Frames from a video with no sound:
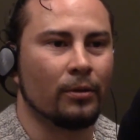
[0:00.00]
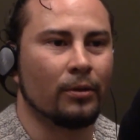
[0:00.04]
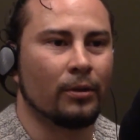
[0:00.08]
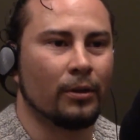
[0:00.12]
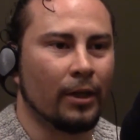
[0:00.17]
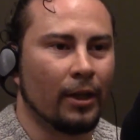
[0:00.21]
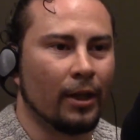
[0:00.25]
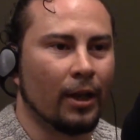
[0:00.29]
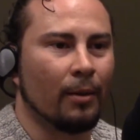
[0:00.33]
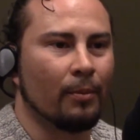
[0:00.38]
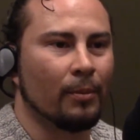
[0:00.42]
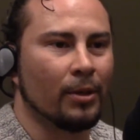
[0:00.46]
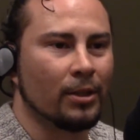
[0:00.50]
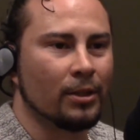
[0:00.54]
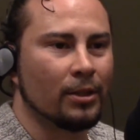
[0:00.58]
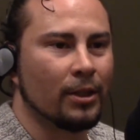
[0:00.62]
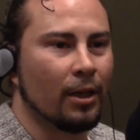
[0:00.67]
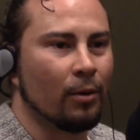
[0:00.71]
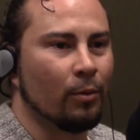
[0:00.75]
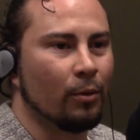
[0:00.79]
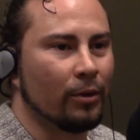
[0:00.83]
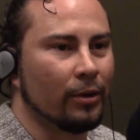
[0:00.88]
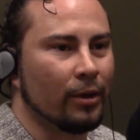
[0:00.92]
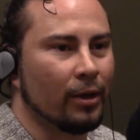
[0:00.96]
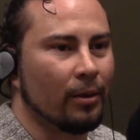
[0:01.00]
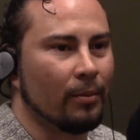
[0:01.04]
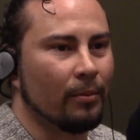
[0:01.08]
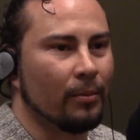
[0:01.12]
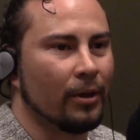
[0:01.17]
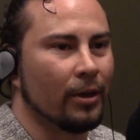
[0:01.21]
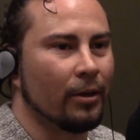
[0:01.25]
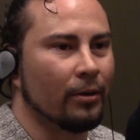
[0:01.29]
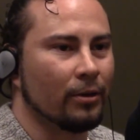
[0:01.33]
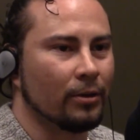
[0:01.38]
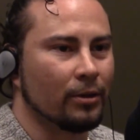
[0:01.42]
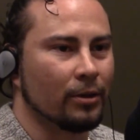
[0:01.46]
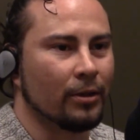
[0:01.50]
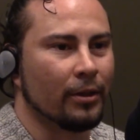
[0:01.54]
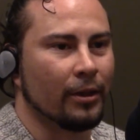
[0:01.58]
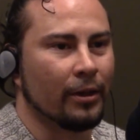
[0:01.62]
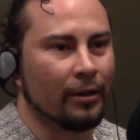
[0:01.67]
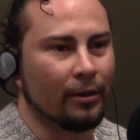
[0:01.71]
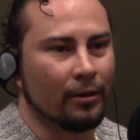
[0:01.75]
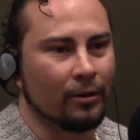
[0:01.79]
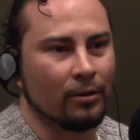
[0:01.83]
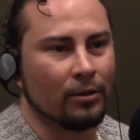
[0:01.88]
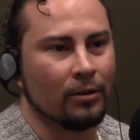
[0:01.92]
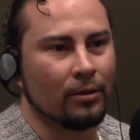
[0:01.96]
they let me stay with them here's and
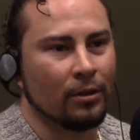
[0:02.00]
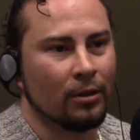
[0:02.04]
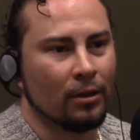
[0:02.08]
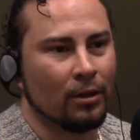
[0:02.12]
there's.